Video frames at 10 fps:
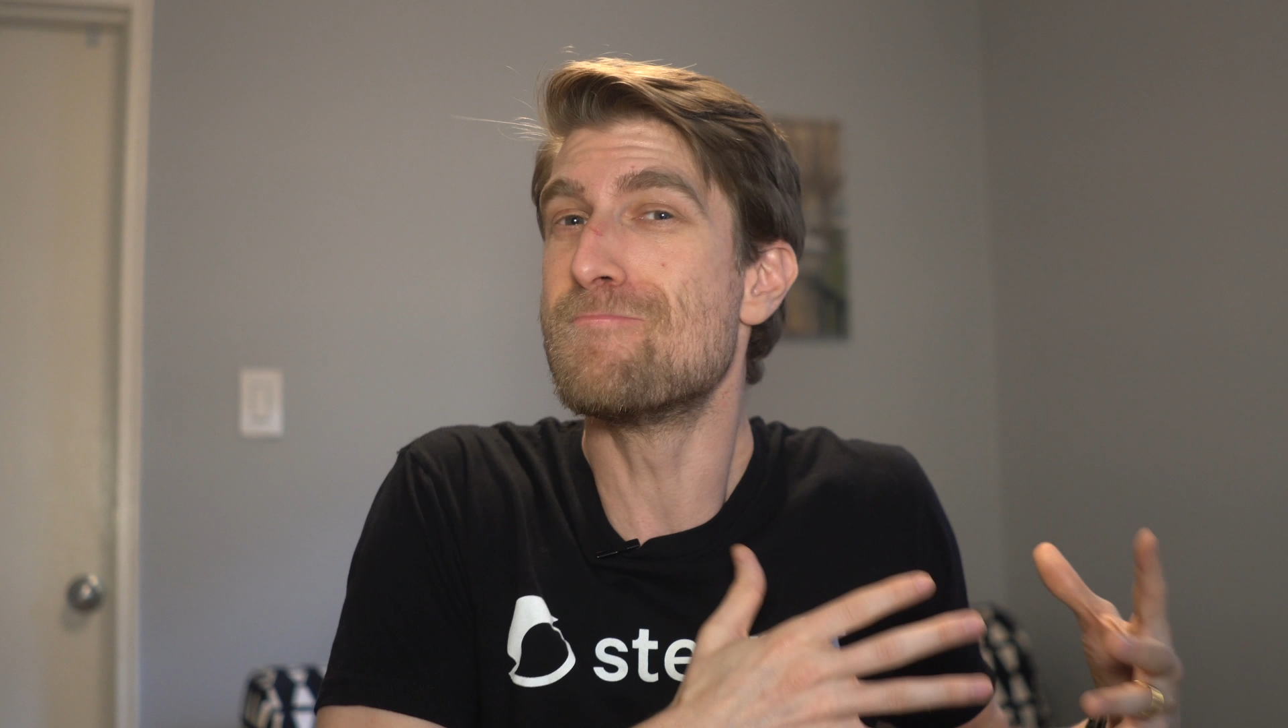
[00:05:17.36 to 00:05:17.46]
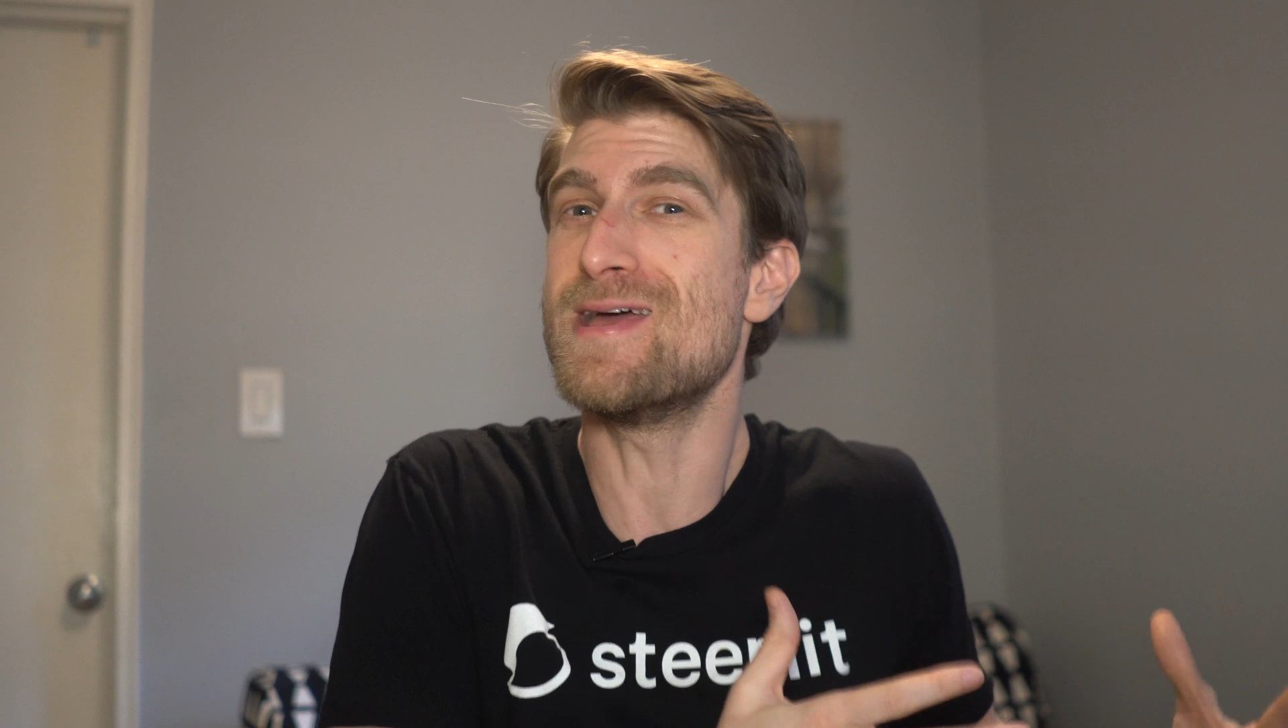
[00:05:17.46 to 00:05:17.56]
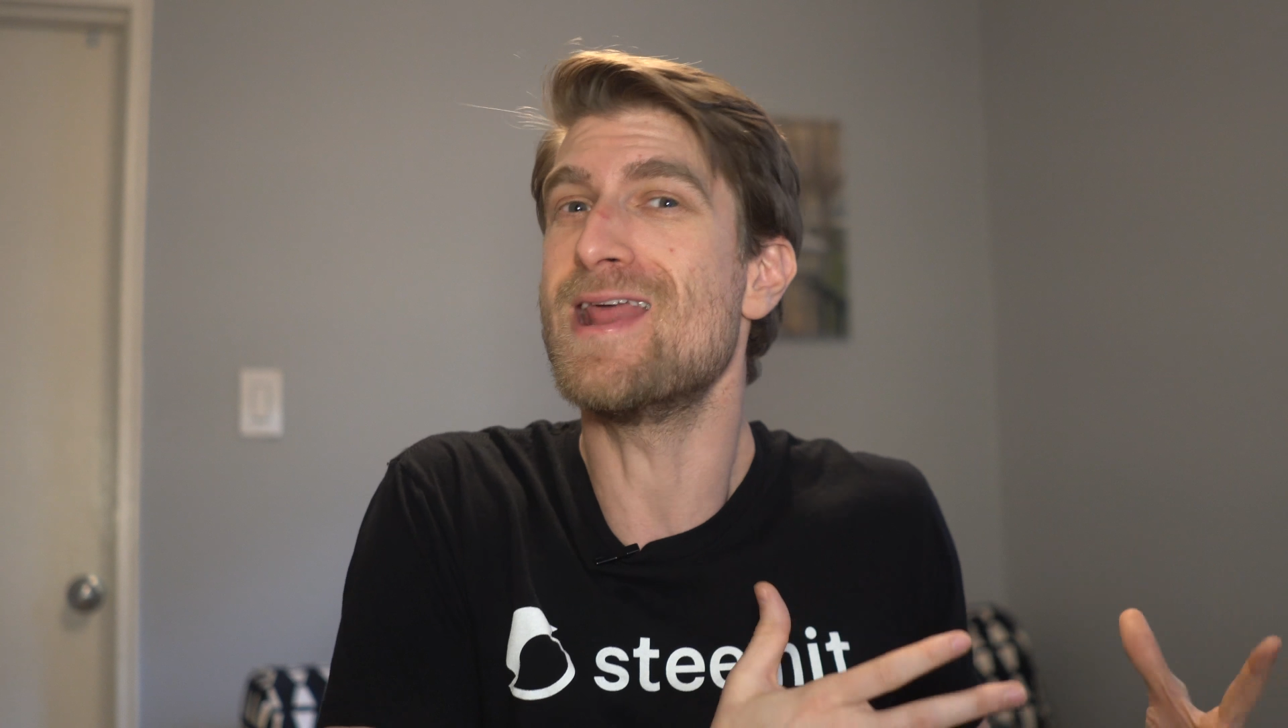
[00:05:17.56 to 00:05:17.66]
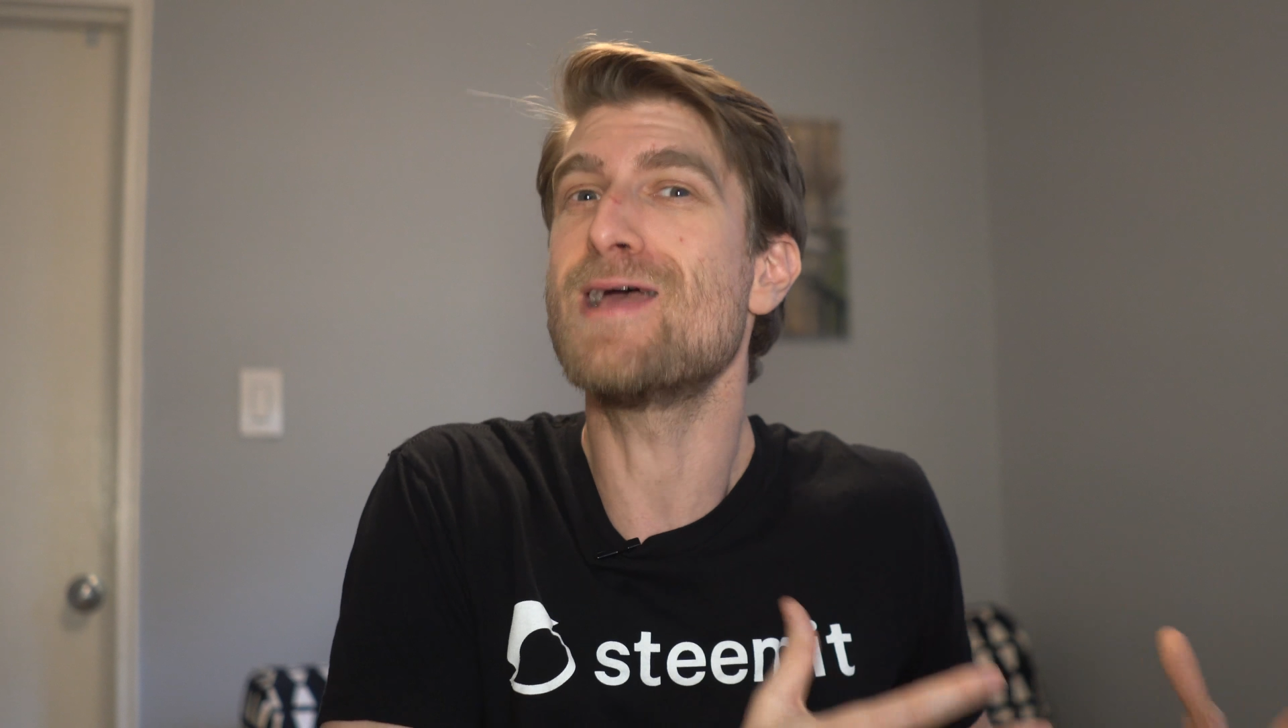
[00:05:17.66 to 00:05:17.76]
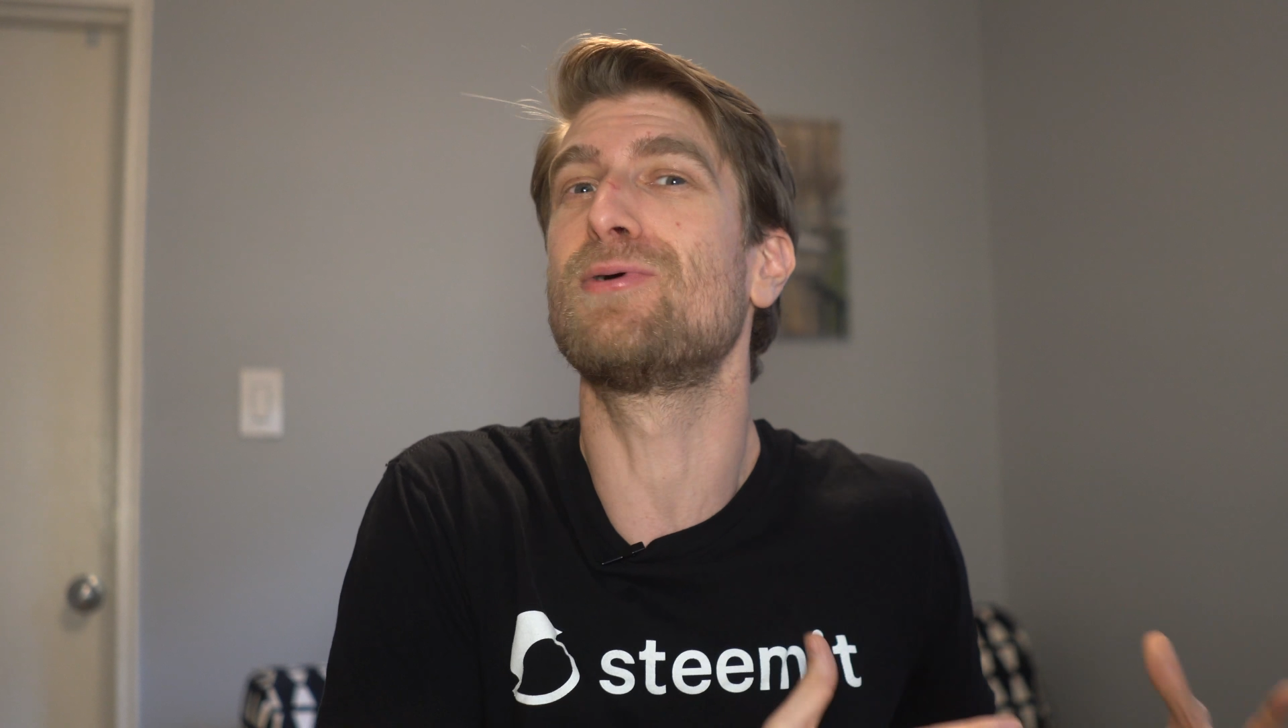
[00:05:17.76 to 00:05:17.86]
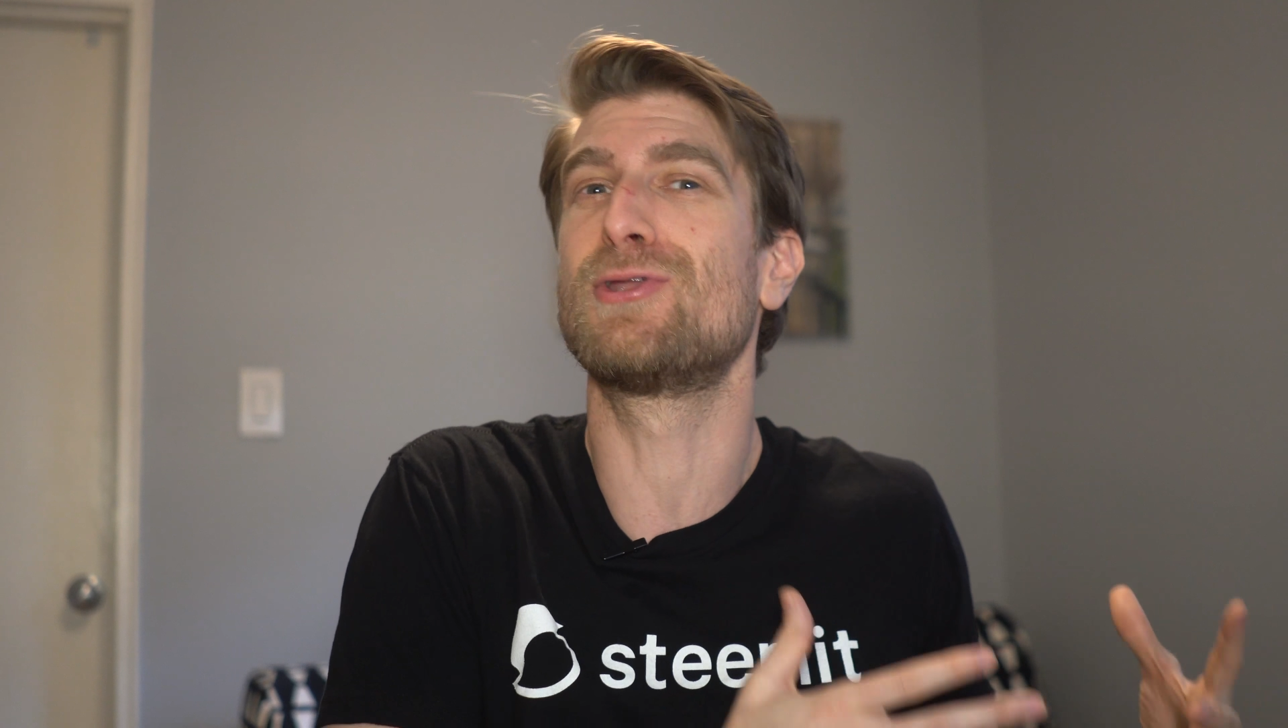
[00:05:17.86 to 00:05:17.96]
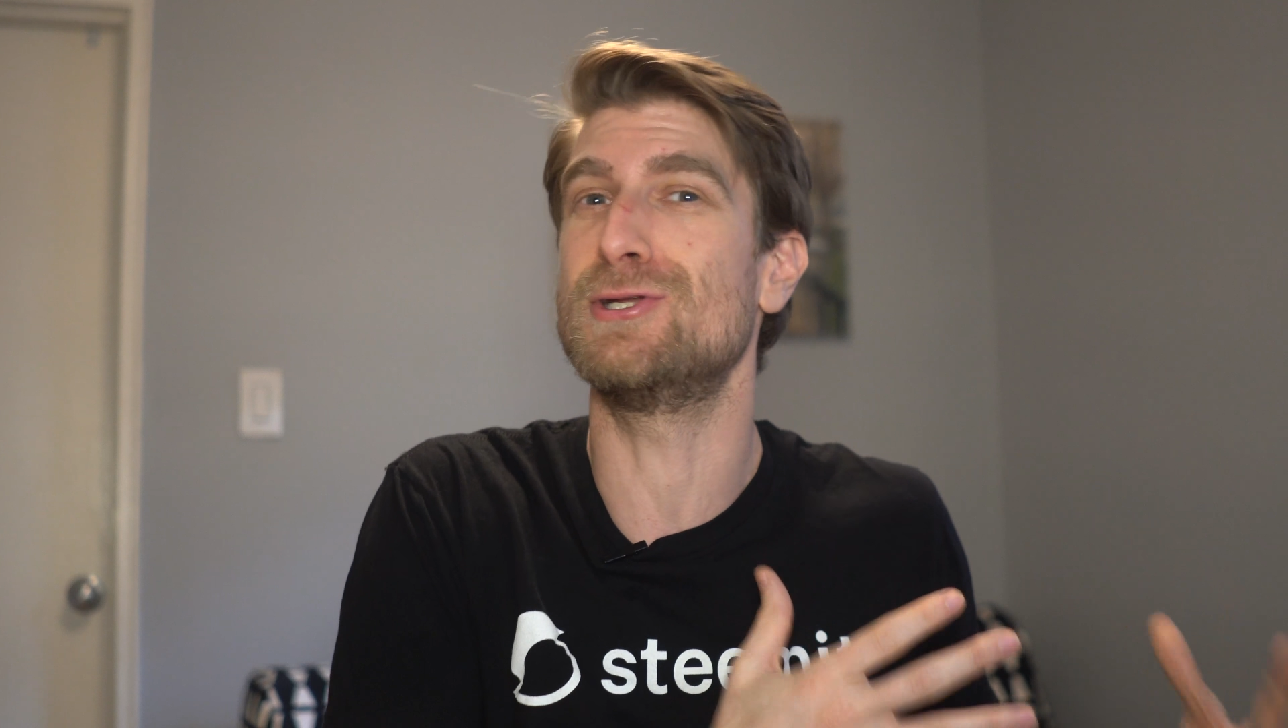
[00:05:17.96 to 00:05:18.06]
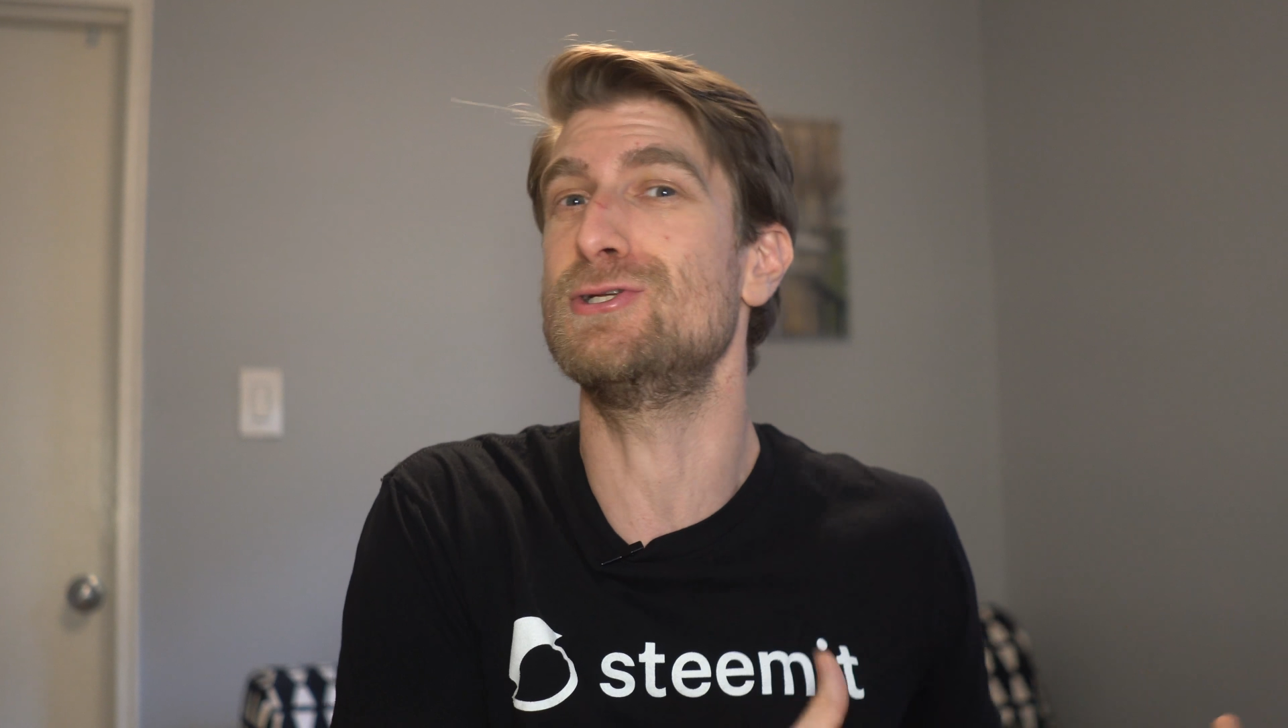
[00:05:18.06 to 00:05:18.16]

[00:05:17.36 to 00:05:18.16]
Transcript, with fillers: been able to